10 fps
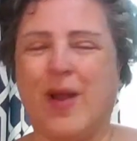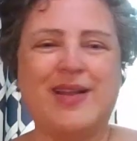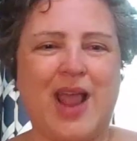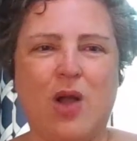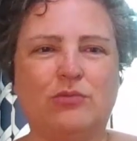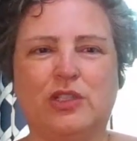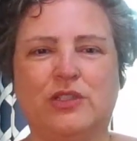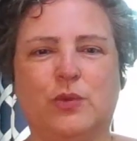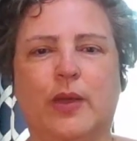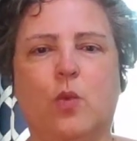Right now, I'm
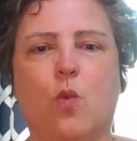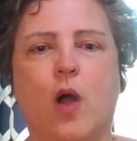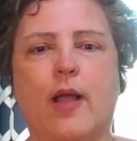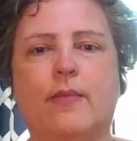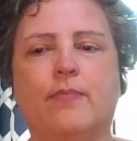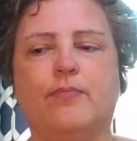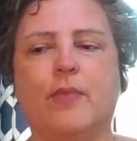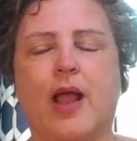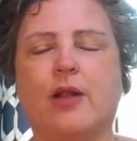just doing one.